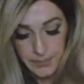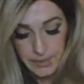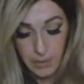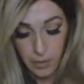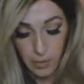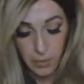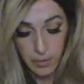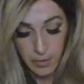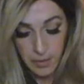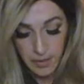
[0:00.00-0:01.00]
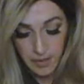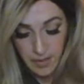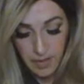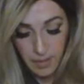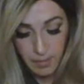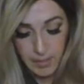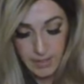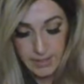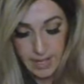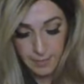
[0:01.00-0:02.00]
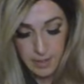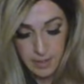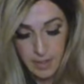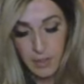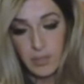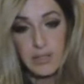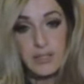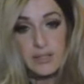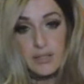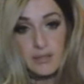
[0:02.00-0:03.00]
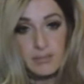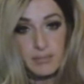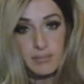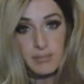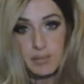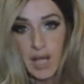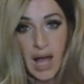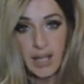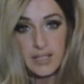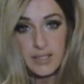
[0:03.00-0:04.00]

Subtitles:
So because everything was blocked,